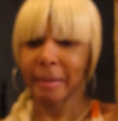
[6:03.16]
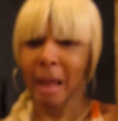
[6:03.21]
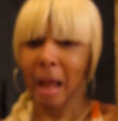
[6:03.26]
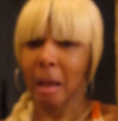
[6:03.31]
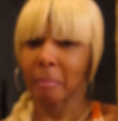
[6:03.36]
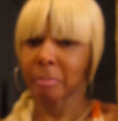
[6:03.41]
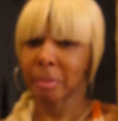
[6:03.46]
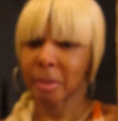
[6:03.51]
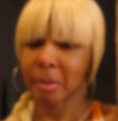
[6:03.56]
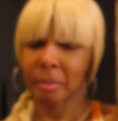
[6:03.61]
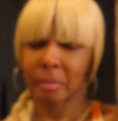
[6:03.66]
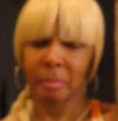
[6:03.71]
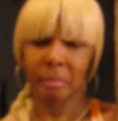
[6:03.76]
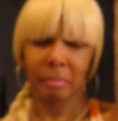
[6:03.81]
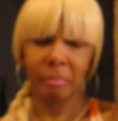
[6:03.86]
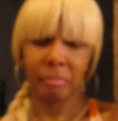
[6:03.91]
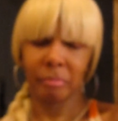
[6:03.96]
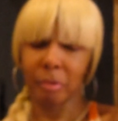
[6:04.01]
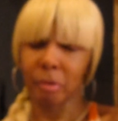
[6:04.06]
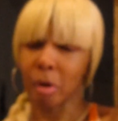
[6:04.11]
Now,
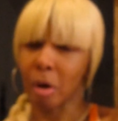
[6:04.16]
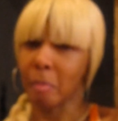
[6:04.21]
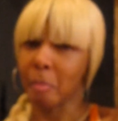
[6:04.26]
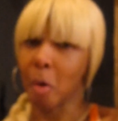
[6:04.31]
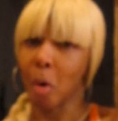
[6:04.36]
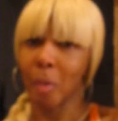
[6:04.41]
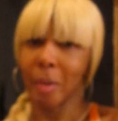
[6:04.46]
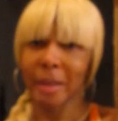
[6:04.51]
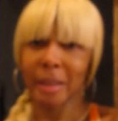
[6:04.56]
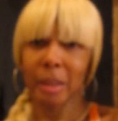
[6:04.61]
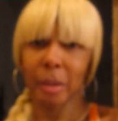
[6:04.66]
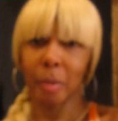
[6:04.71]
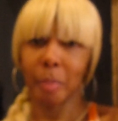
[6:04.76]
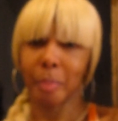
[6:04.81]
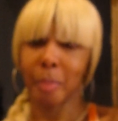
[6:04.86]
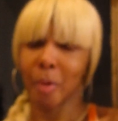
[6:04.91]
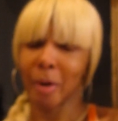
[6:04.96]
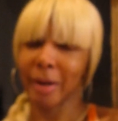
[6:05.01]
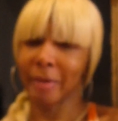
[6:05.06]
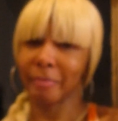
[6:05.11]
I'm, you know, I'm always on
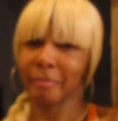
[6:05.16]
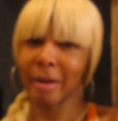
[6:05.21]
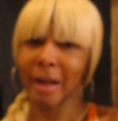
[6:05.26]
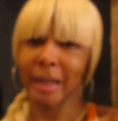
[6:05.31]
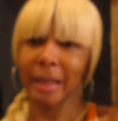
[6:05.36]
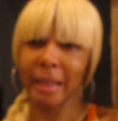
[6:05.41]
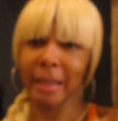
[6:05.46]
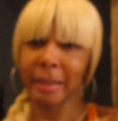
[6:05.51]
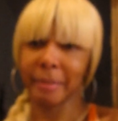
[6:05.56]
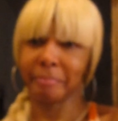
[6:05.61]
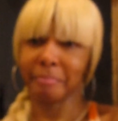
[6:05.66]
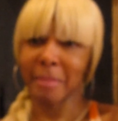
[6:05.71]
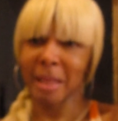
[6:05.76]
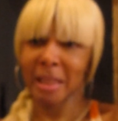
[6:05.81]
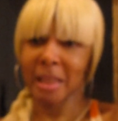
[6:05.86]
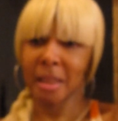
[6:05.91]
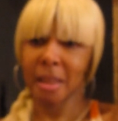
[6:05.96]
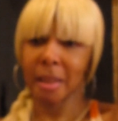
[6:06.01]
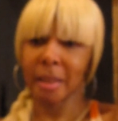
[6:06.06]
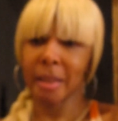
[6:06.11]
point, ready
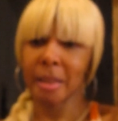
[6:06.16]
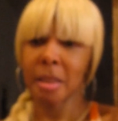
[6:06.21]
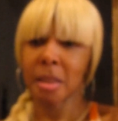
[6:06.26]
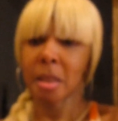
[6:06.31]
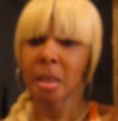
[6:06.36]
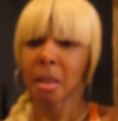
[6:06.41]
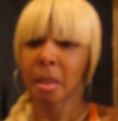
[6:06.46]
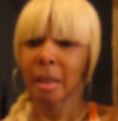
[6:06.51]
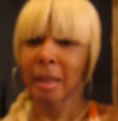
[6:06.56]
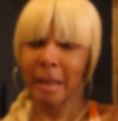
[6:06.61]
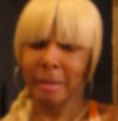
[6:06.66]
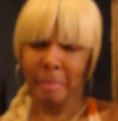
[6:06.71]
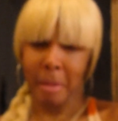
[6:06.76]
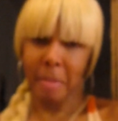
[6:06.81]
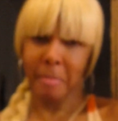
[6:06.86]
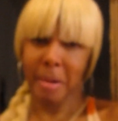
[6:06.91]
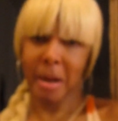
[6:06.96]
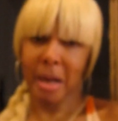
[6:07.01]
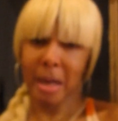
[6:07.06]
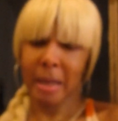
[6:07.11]
mentally, in my
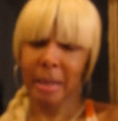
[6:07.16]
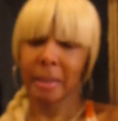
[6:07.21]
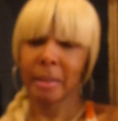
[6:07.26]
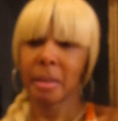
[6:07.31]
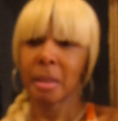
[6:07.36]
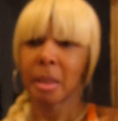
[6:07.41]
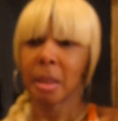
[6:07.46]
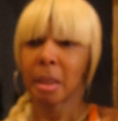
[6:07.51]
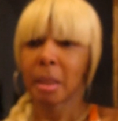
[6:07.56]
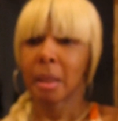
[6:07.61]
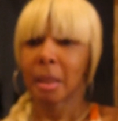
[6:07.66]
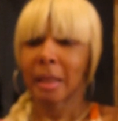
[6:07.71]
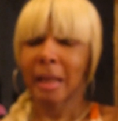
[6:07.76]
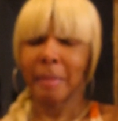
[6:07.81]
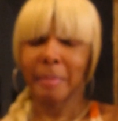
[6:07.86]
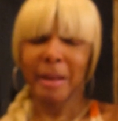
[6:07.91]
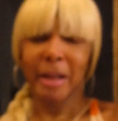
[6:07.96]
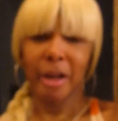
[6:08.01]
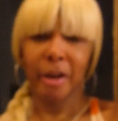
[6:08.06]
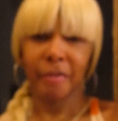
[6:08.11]
mind.
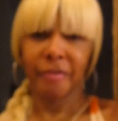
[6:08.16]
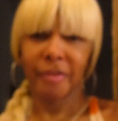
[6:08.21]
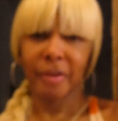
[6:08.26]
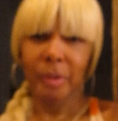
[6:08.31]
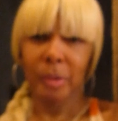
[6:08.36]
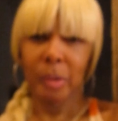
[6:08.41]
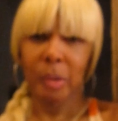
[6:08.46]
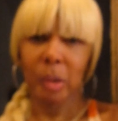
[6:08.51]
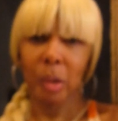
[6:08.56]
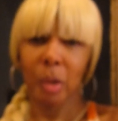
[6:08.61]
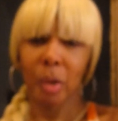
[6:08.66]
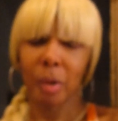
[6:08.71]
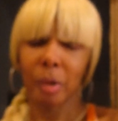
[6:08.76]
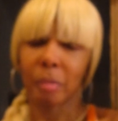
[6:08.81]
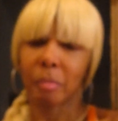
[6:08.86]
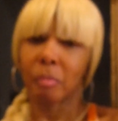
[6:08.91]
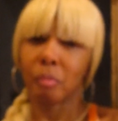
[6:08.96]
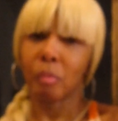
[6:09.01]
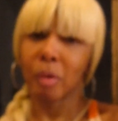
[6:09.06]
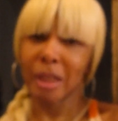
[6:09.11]
Got my earphones
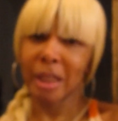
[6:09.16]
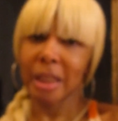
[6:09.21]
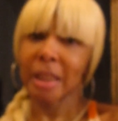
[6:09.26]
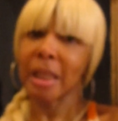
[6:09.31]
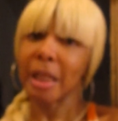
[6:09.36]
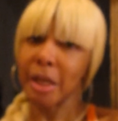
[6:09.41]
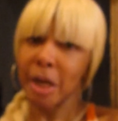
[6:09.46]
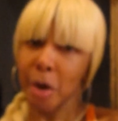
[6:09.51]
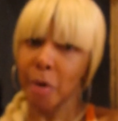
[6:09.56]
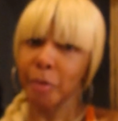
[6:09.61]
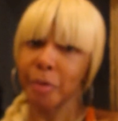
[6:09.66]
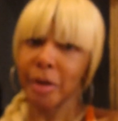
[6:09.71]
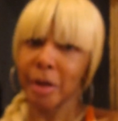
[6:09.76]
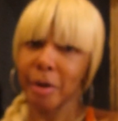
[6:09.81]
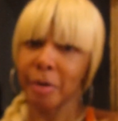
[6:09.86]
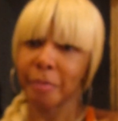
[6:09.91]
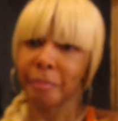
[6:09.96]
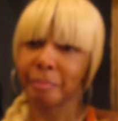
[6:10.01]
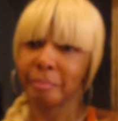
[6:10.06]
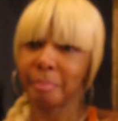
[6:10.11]
on, which is a
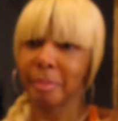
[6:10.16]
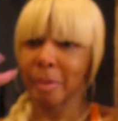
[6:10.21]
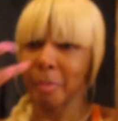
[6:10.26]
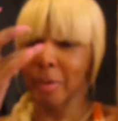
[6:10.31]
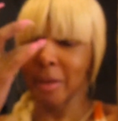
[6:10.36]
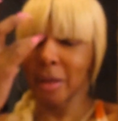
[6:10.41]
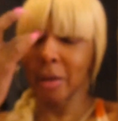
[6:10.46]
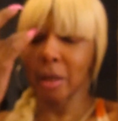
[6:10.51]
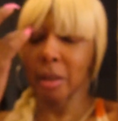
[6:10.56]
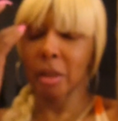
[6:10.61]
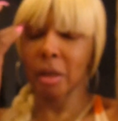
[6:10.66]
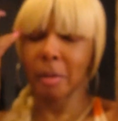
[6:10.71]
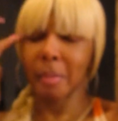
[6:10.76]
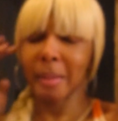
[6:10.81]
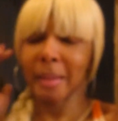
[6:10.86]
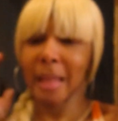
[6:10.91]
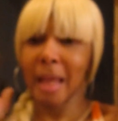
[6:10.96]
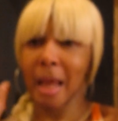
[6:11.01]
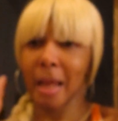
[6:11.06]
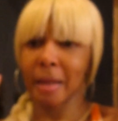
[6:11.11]
no-no, but we're going to talk
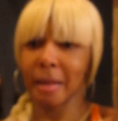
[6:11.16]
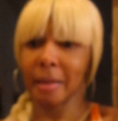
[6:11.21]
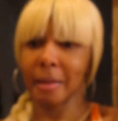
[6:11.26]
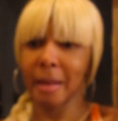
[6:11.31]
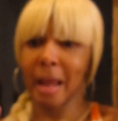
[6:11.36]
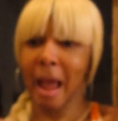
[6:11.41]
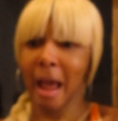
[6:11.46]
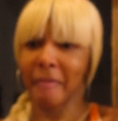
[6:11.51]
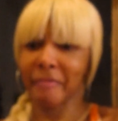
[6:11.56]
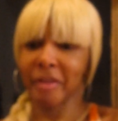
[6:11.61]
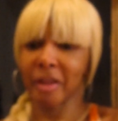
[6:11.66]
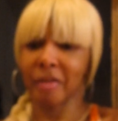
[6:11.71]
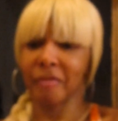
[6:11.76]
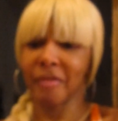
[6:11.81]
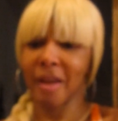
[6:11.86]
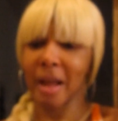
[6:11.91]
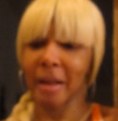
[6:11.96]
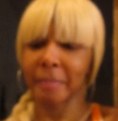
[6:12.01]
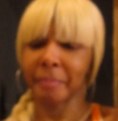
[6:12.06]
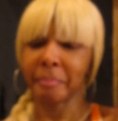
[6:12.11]
about that after the
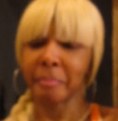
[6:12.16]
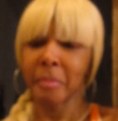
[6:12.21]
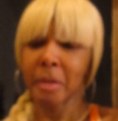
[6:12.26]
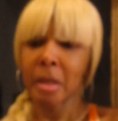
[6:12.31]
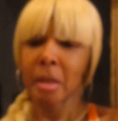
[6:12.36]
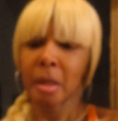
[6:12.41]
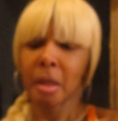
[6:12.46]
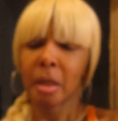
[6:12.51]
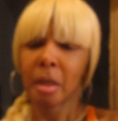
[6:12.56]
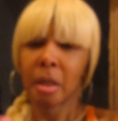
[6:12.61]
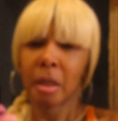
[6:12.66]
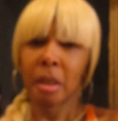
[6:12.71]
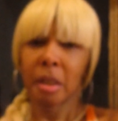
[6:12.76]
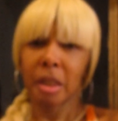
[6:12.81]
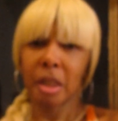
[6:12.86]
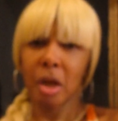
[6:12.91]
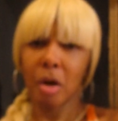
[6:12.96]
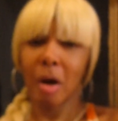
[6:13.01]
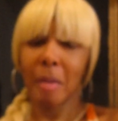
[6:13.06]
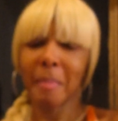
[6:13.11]
fact.
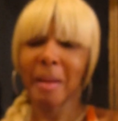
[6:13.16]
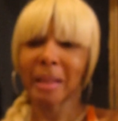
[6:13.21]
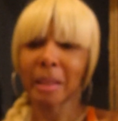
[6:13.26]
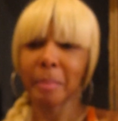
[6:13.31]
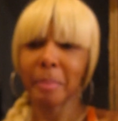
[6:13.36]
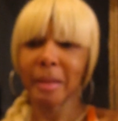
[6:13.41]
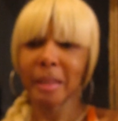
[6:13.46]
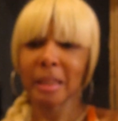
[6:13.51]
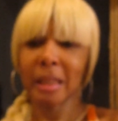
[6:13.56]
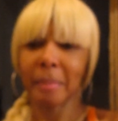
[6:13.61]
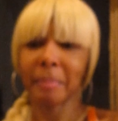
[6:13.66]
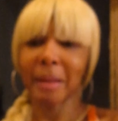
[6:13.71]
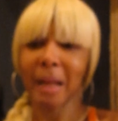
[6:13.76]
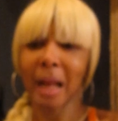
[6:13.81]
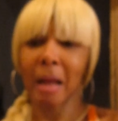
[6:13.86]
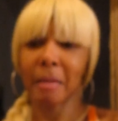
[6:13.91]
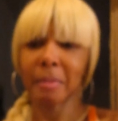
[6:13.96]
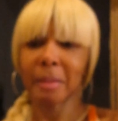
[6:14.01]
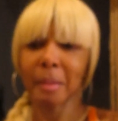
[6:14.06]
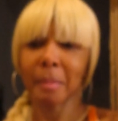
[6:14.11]
So I'm at the bus stop. The
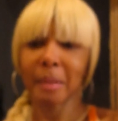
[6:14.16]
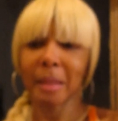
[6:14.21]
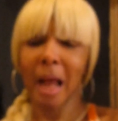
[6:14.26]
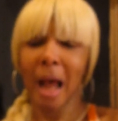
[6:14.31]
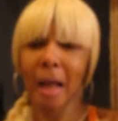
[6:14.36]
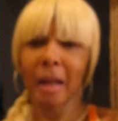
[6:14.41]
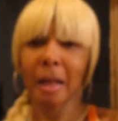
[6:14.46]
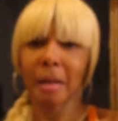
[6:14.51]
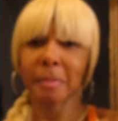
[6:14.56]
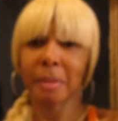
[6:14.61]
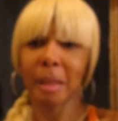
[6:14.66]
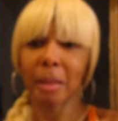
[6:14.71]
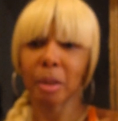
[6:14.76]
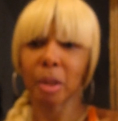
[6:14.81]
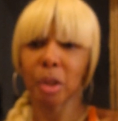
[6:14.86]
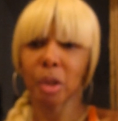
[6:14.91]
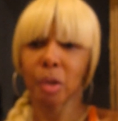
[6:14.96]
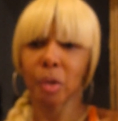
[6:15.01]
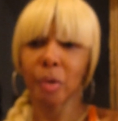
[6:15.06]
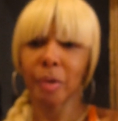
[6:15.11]
concept, guy comes out
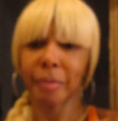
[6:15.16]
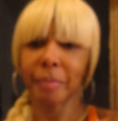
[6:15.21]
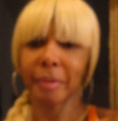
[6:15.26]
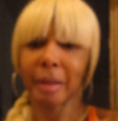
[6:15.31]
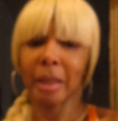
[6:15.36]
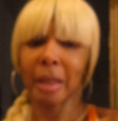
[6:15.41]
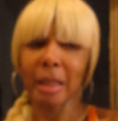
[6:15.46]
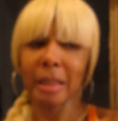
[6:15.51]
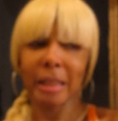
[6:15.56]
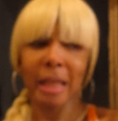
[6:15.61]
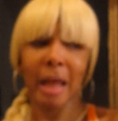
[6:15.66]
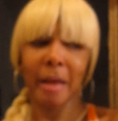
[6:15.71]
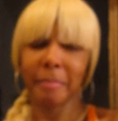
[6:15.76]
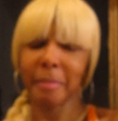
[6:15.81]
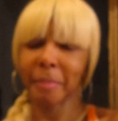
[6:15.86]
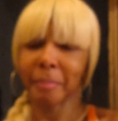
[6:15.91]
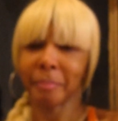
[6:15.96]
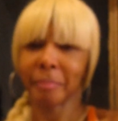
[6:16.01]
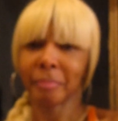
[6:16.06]
the store. He looks at me.